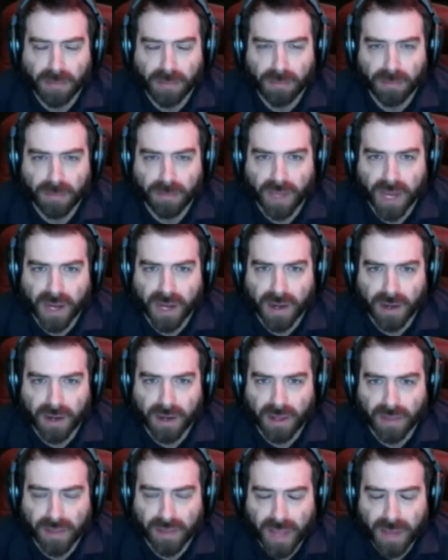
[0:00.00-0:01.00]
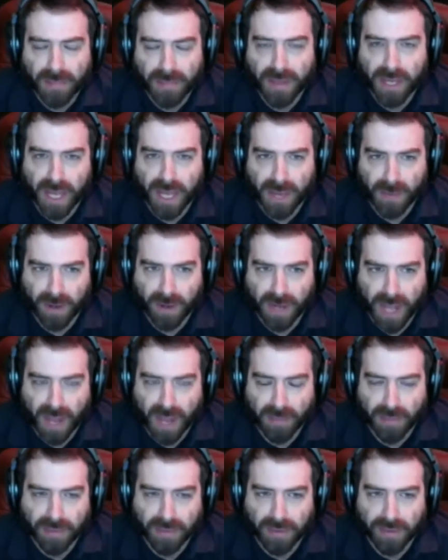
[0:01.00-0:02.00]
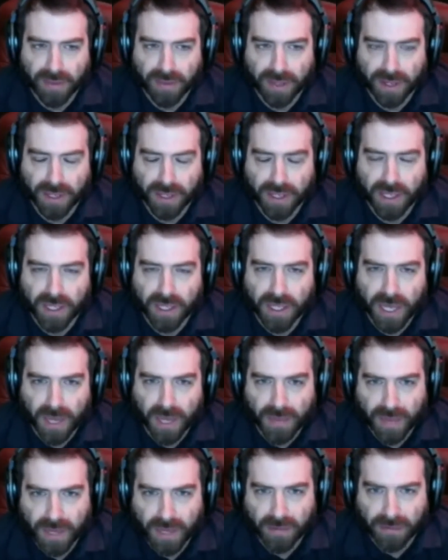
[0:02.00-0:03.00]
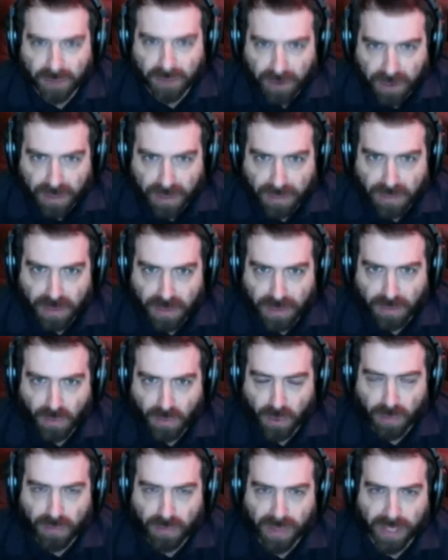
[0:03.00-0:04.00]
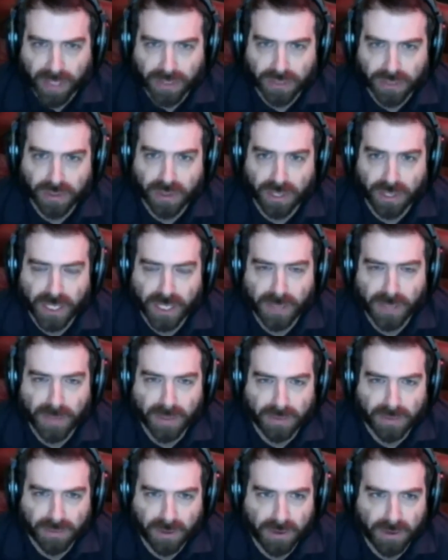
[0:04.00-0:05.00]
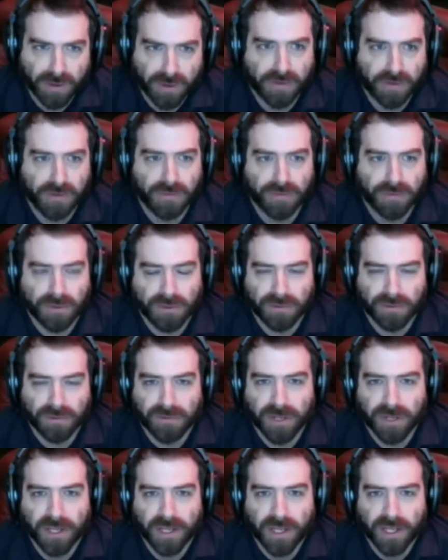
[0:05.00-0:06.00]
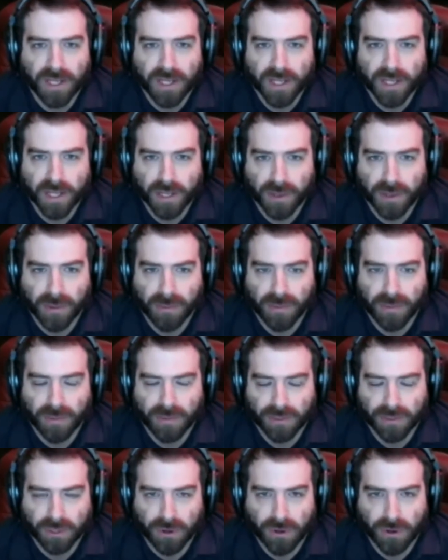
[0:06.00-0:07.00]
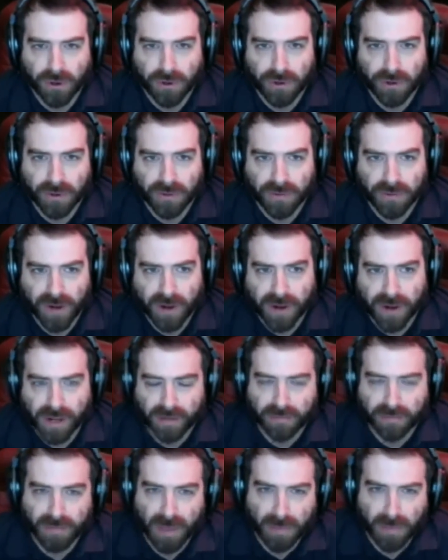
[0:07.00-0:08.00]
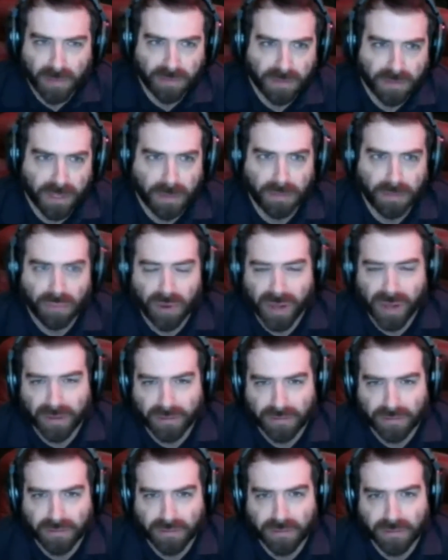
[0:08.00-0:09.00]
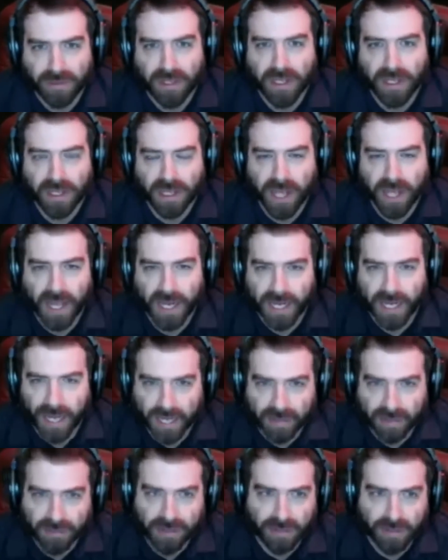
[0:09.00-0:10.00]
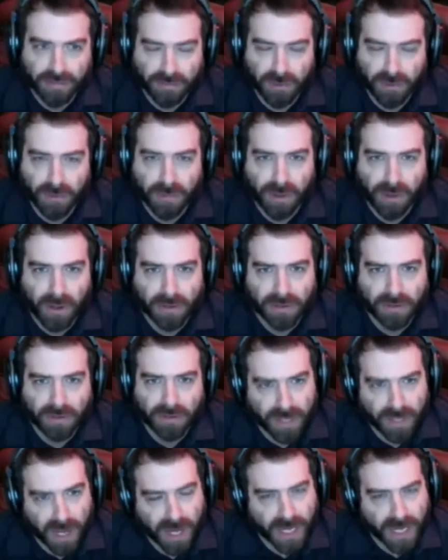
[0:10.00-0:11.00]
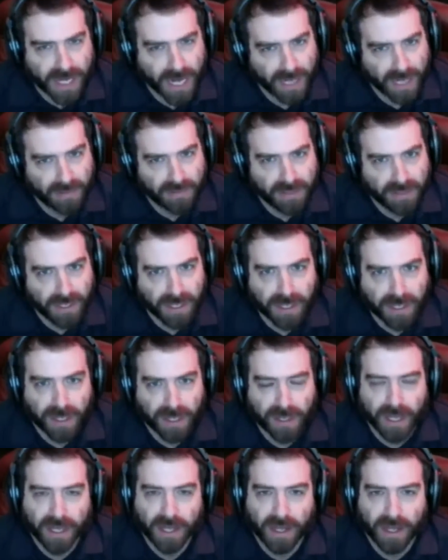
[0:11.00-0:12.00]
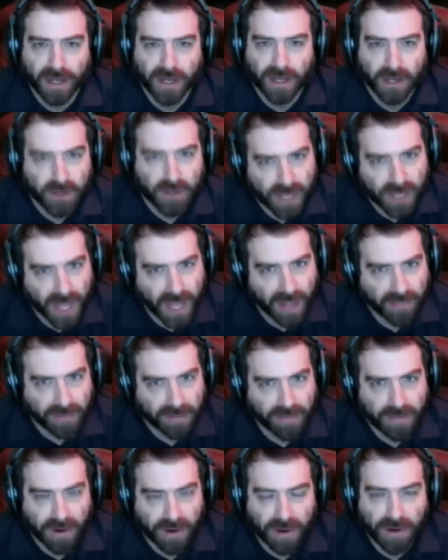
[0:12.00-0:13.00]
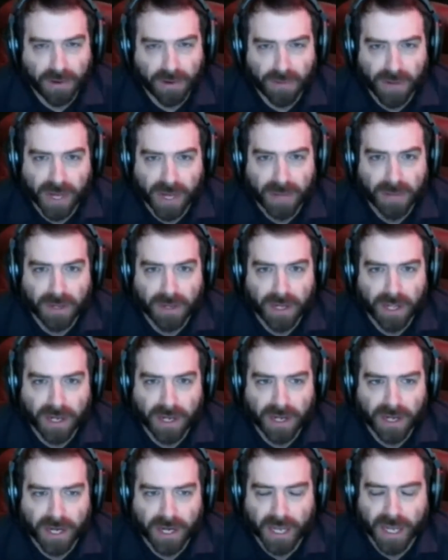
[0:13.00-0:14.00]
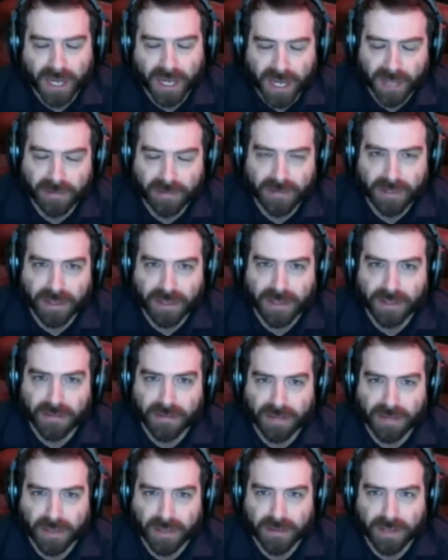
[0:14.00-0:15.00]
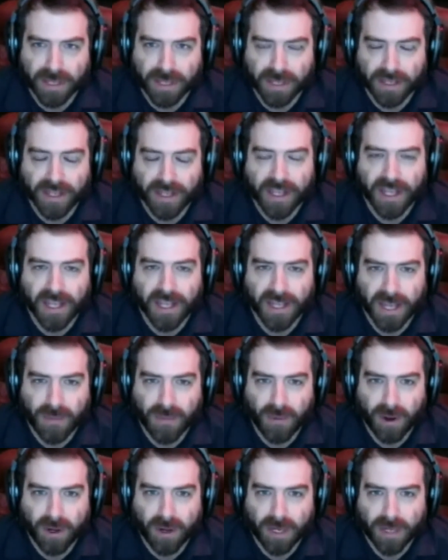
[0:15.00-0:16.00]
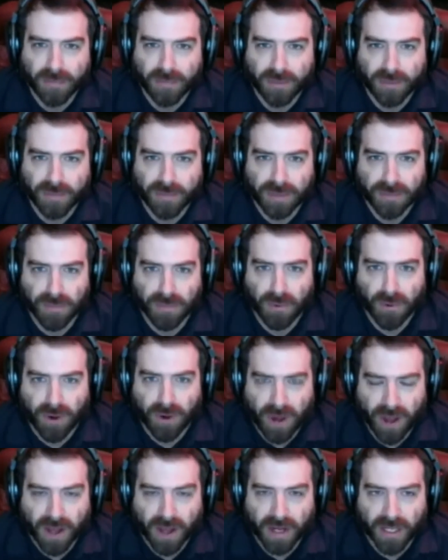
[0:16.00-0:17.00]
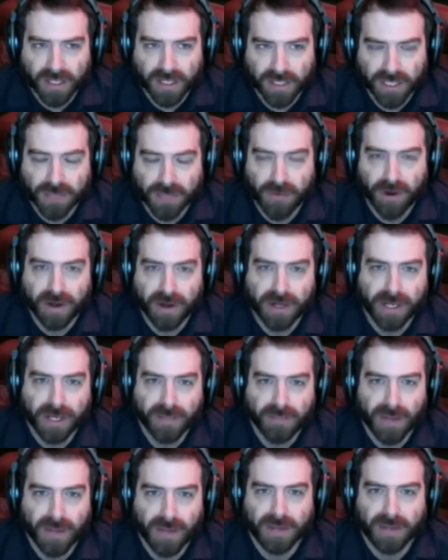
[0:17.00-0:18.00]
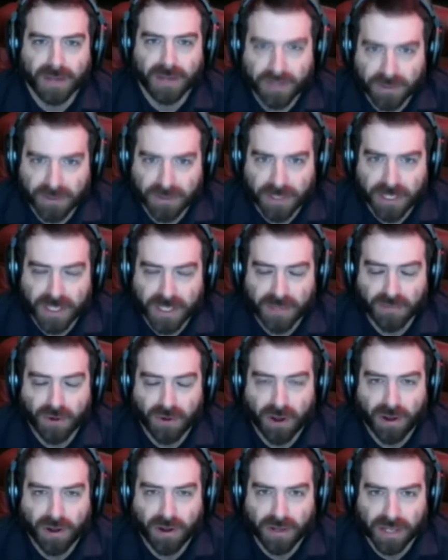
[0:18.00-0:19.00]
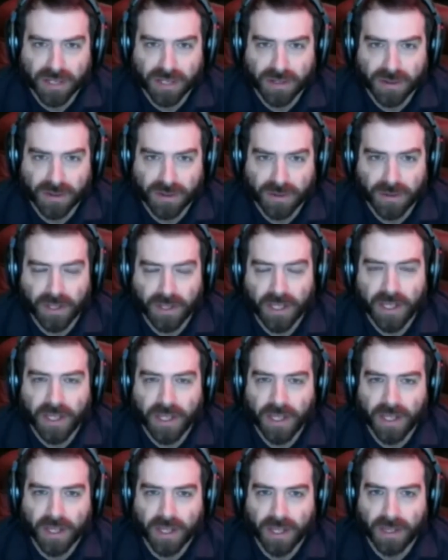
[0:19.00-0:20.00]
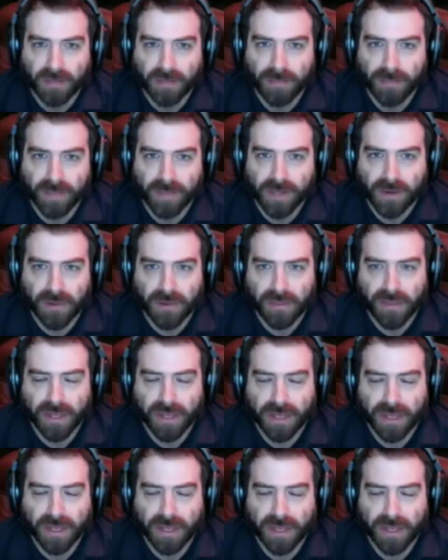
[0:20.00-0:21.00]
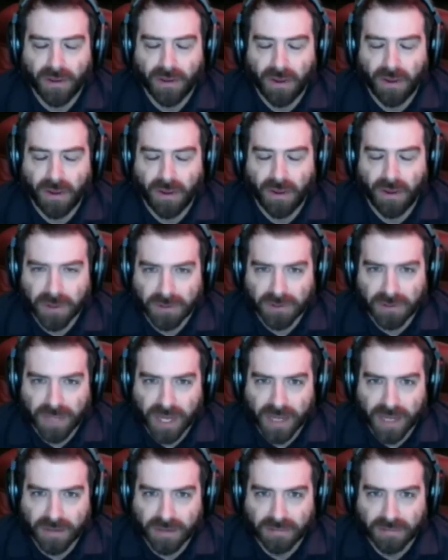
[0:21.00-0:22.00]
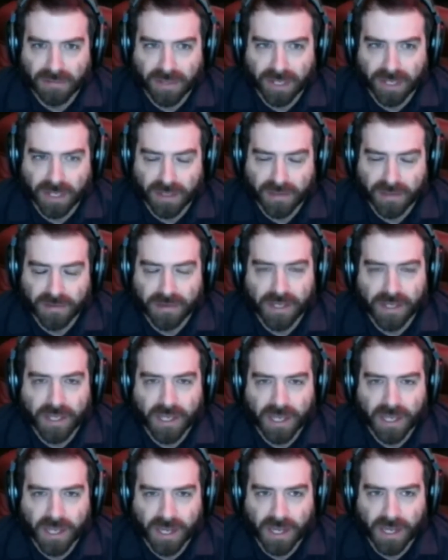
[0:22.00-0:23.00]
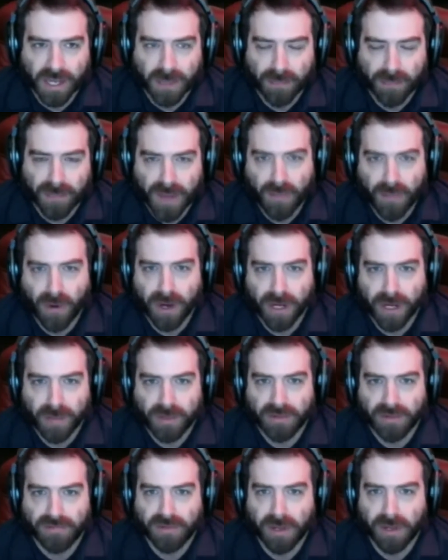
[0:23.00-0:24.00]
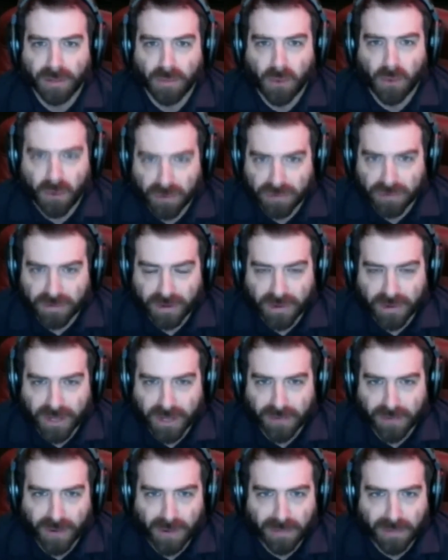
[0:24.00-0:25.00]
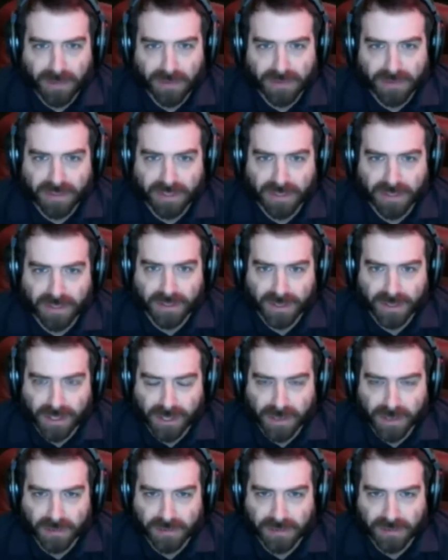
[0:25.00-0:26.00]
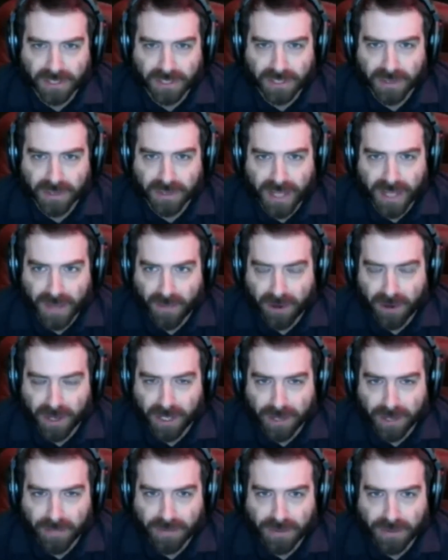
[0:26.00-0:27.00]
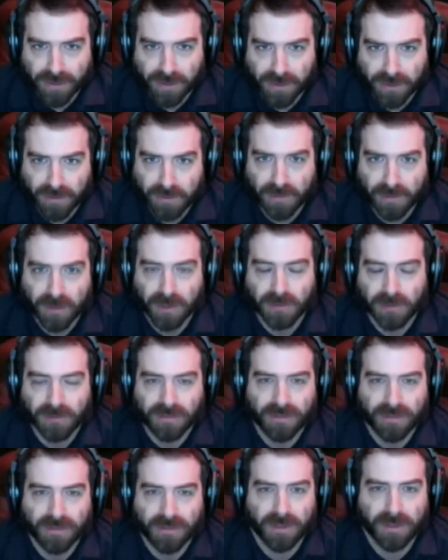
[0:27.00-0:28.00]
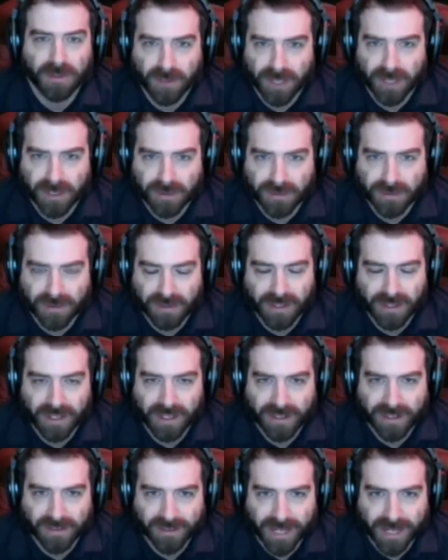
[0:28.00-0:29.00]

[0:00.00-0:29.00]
and they became unhappy with it, and they started to put more pressure on him and started to sort of turn various members in the press against his foreign policy, but not against it in like a good adversarial way, but against it in the sense that they wanted him to be more hawkish. They wanted him not to do the Iran deal, all those kinds of things. They wanted him to fund more Syrian rebels in Syria. They wanted him to instate a